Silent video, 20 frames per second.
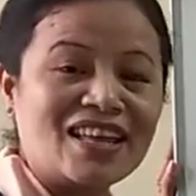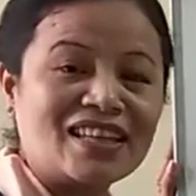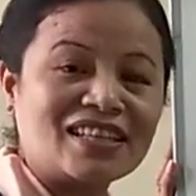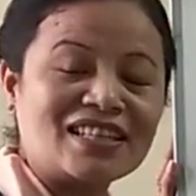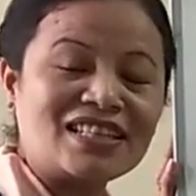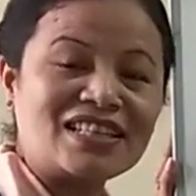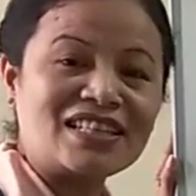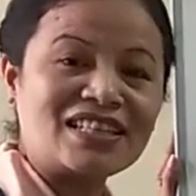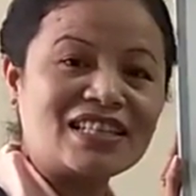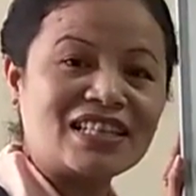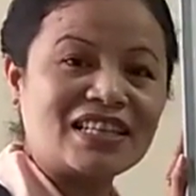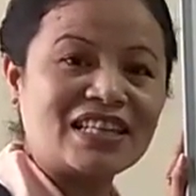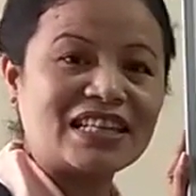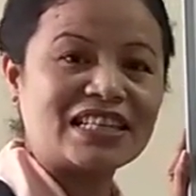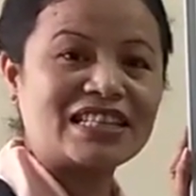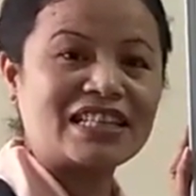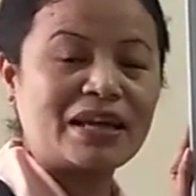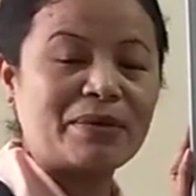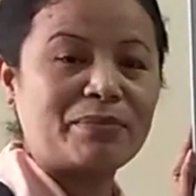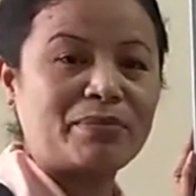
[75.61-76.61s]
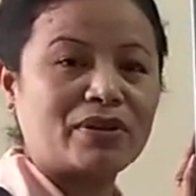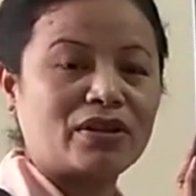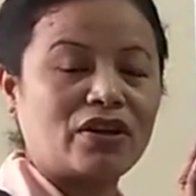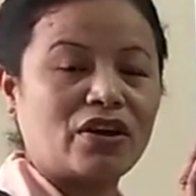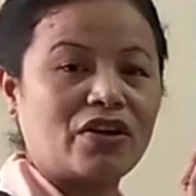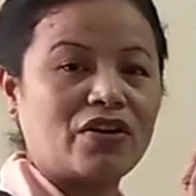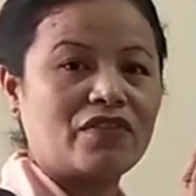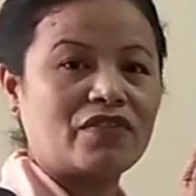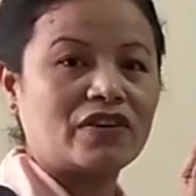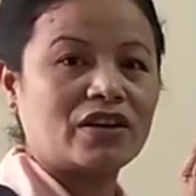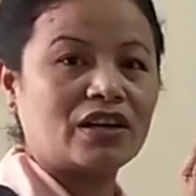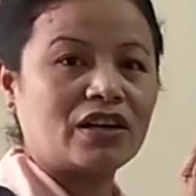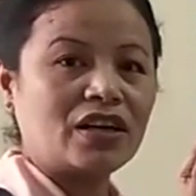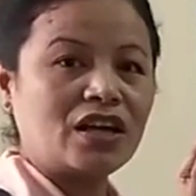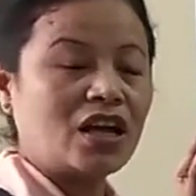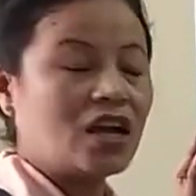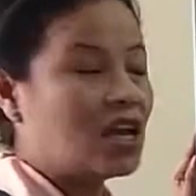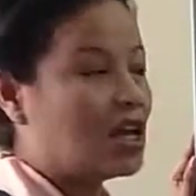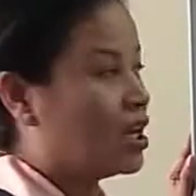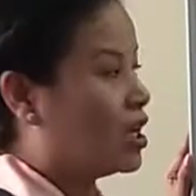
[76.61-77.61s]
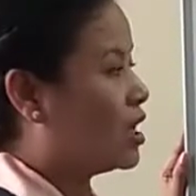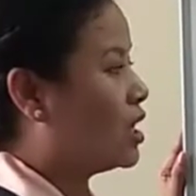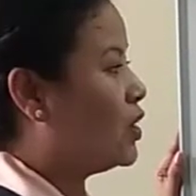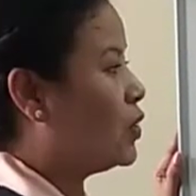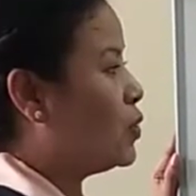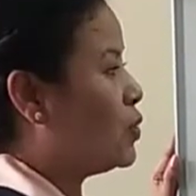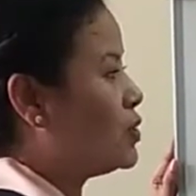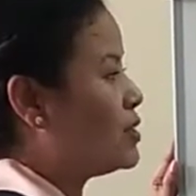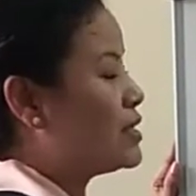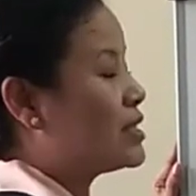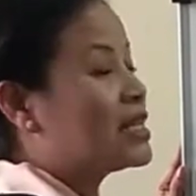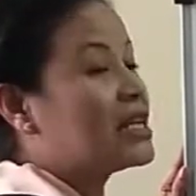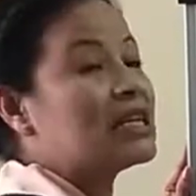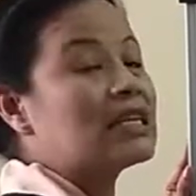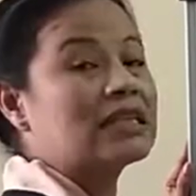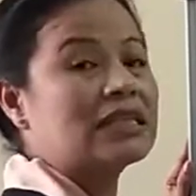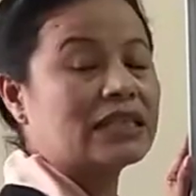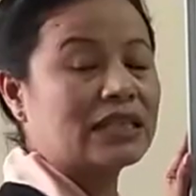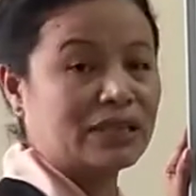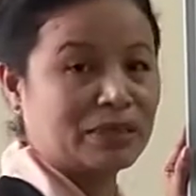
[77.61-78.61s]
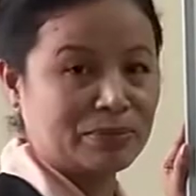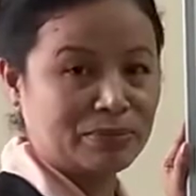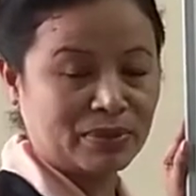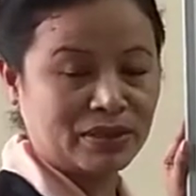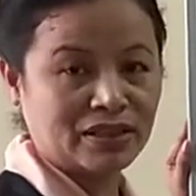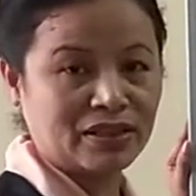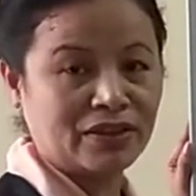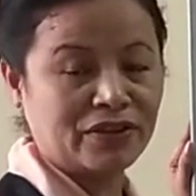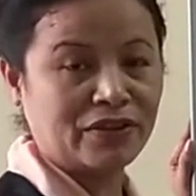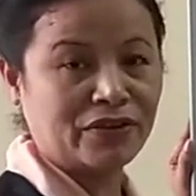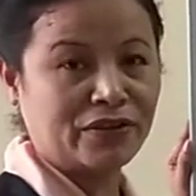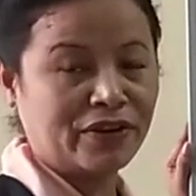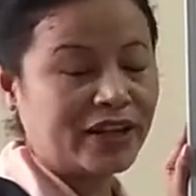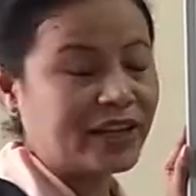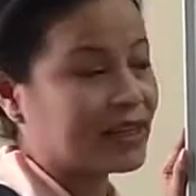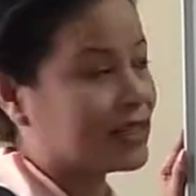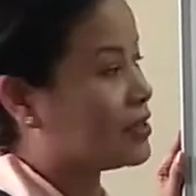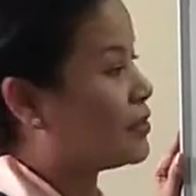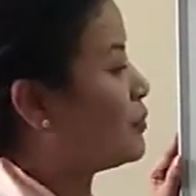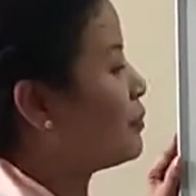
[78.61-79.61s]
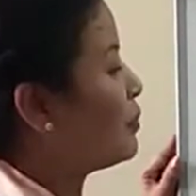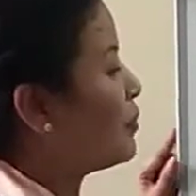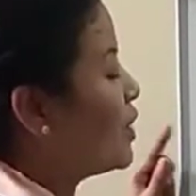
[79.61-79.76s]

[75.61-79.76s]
this is an example of a closed syllable, right?